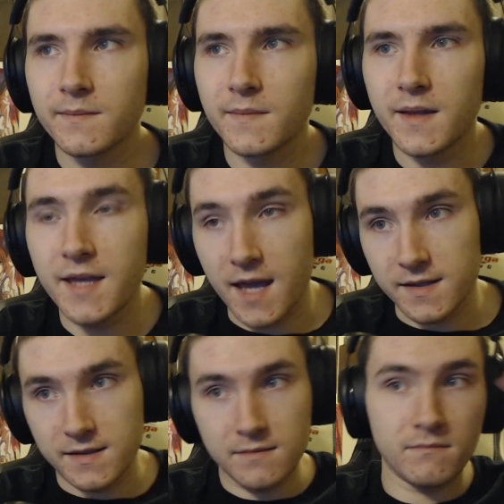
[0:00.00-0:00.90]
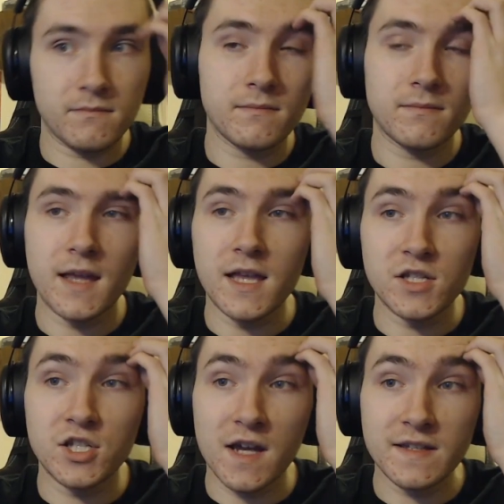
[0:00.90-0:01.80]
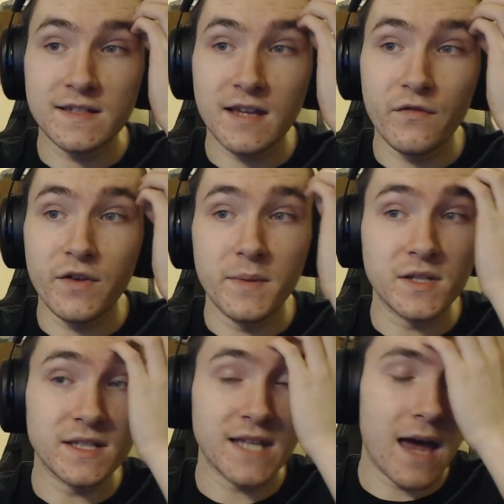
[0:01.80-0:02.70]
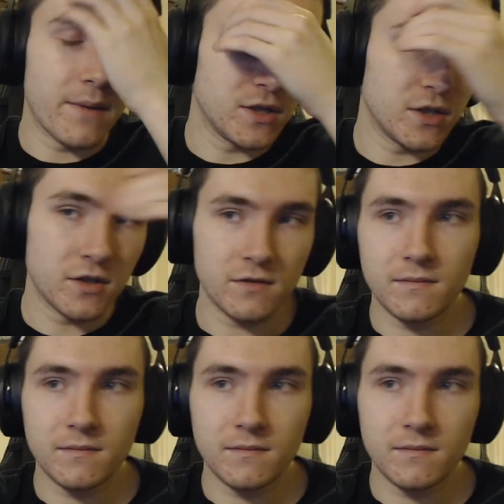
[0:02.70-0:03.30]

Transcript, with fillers: Yes. It's just the self-image that's damaged.